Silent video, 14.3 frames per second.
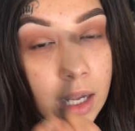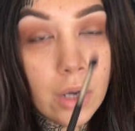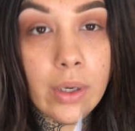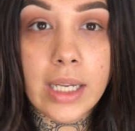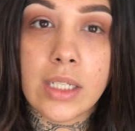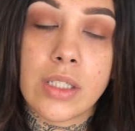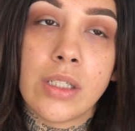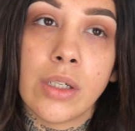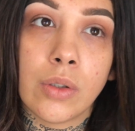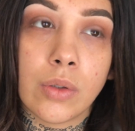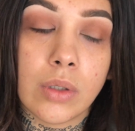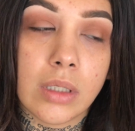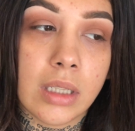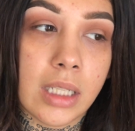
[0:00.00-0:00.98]
Okay,
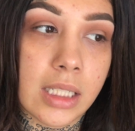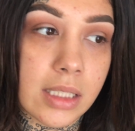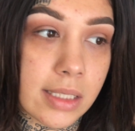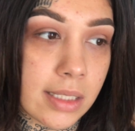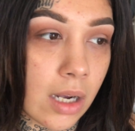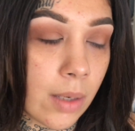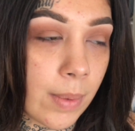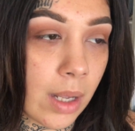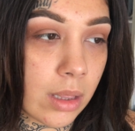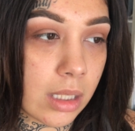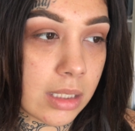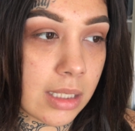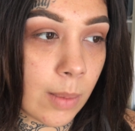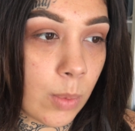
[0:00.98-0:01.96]
so let's talk about
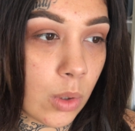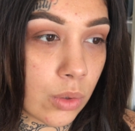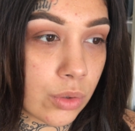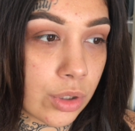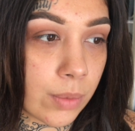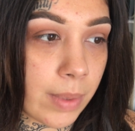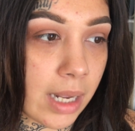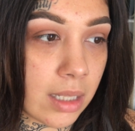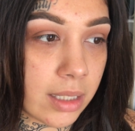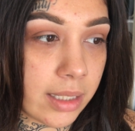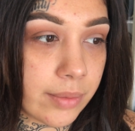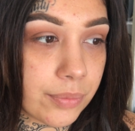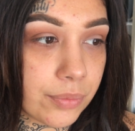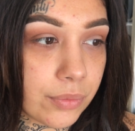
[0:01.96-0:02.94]
the Subculture
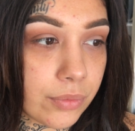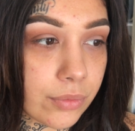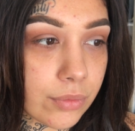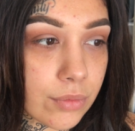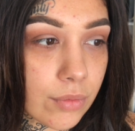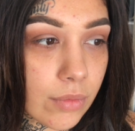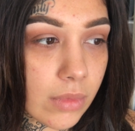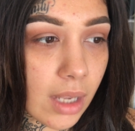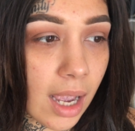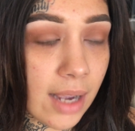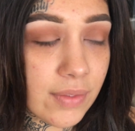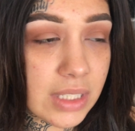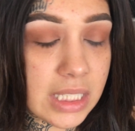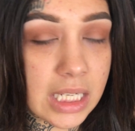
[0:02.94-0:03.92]
palette.
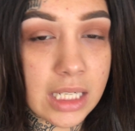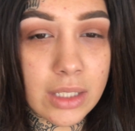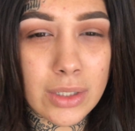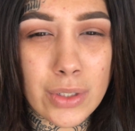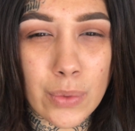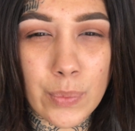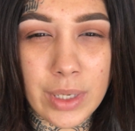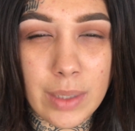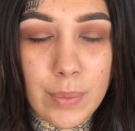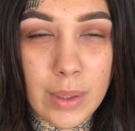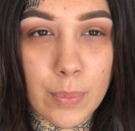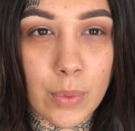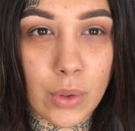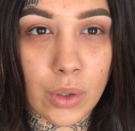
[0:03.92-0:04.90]
I've seen so many
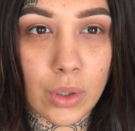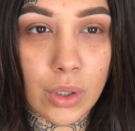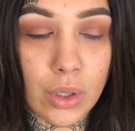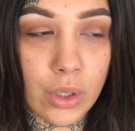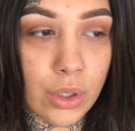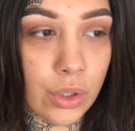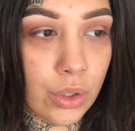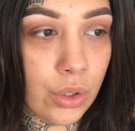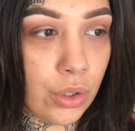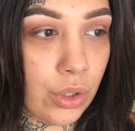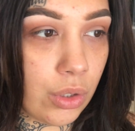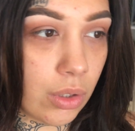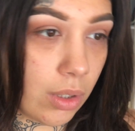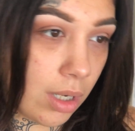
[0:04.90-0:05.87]
people
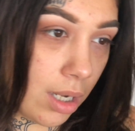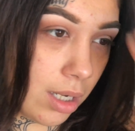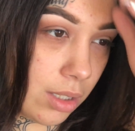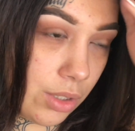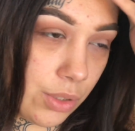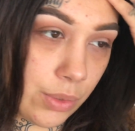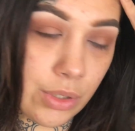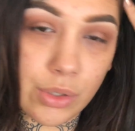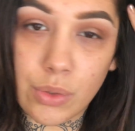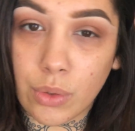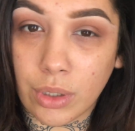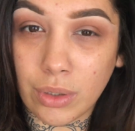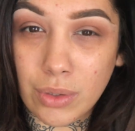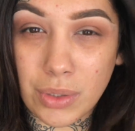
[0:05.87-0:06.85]
doing
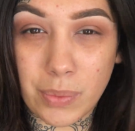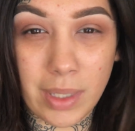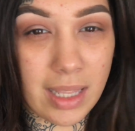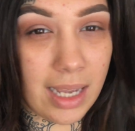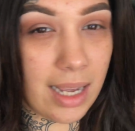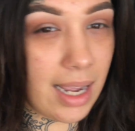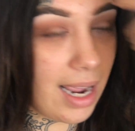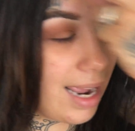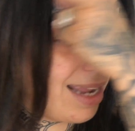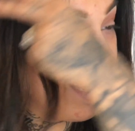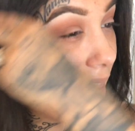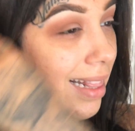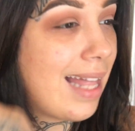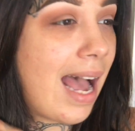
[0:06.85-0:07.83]
tutorials with it,
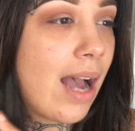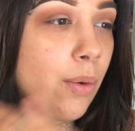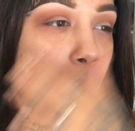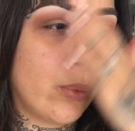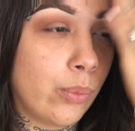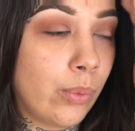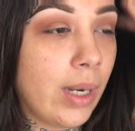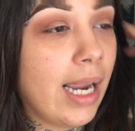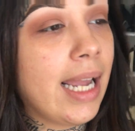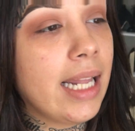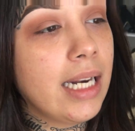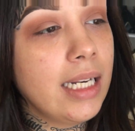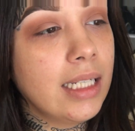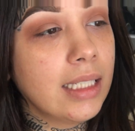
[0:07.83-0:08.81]
and that
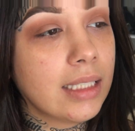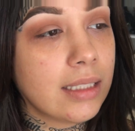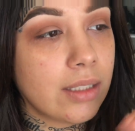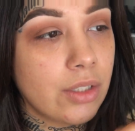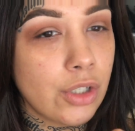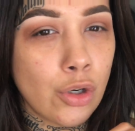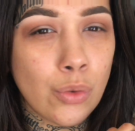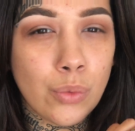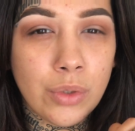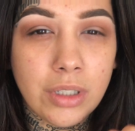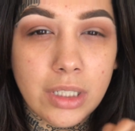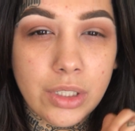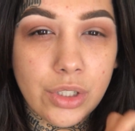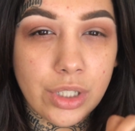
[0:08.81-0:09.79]
red
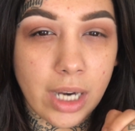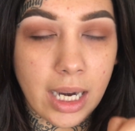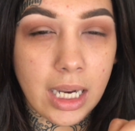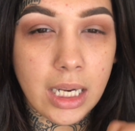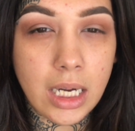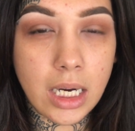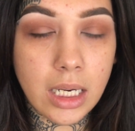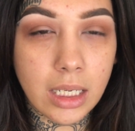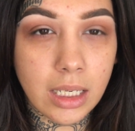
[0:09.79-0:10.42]
toned shade,